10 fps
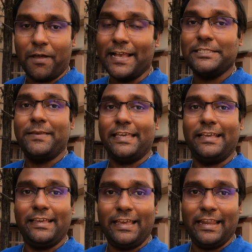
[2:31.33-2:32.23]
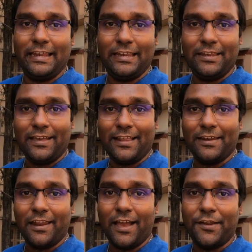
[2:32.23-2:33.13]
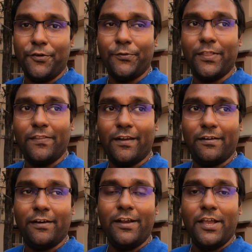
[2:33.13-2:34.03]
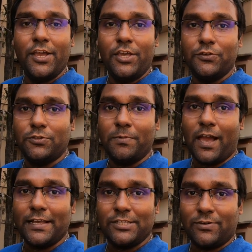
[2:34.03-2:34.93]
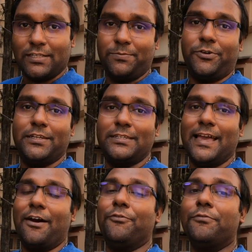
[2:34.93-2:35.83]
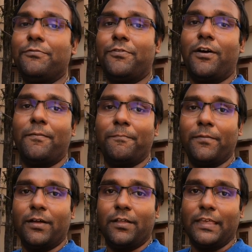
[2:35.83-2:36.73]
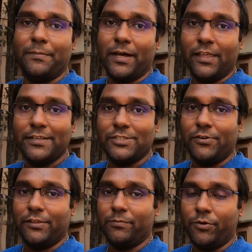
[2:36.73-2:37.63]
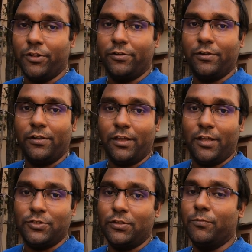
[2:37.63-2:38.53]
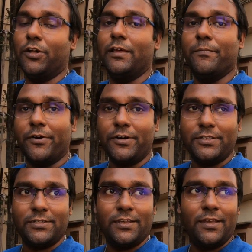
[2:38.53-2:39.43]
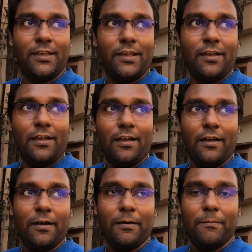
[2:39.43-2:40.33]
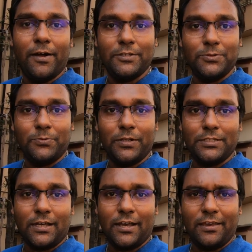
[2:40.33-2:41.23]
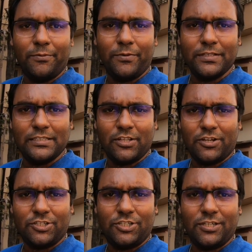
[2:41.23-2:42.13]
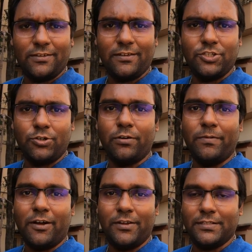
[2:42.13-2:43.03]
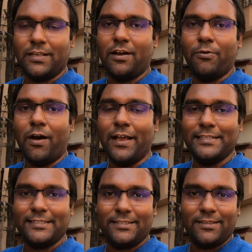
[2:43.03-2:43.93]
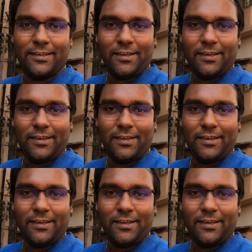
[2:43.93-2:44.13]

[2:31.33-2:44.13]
ice making in India, and I knew that there used to be ice transported down from the Himalayas during the Mughal emperors. But what I was not sure about is how ice